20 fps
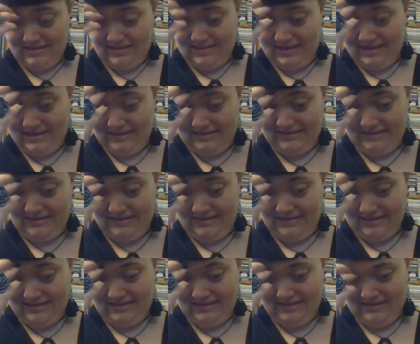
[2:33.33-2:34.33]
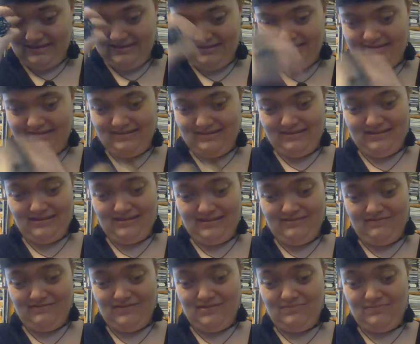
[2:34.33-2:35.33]

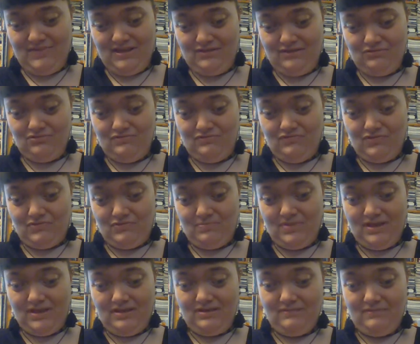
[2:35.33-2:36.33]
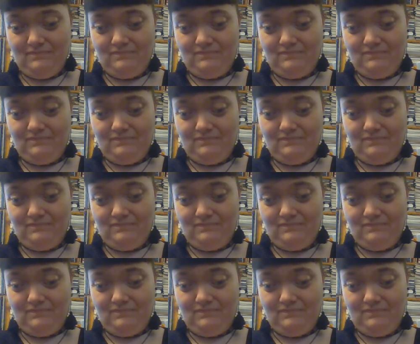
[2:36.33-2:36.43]
there will be a lot of warping.